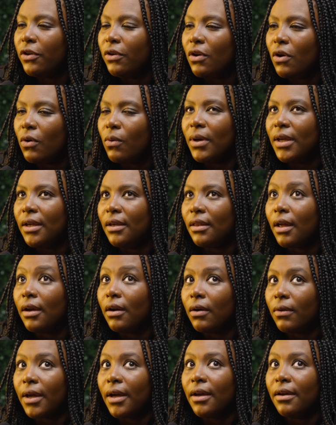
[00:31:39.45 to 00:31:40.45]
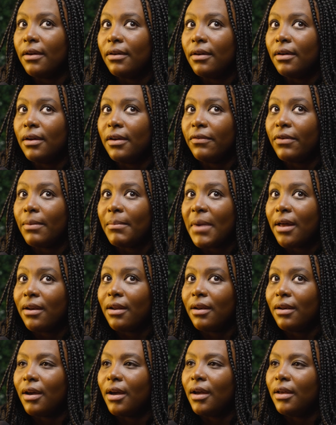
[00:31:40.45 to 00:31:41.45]
knowing like okay, if I'm
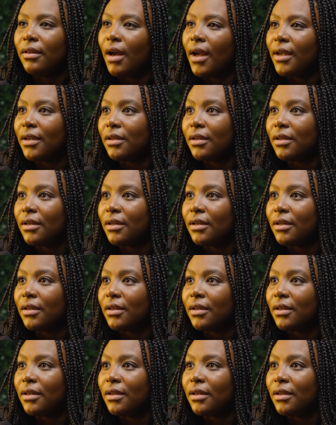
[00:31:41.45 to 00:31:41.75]
out at night,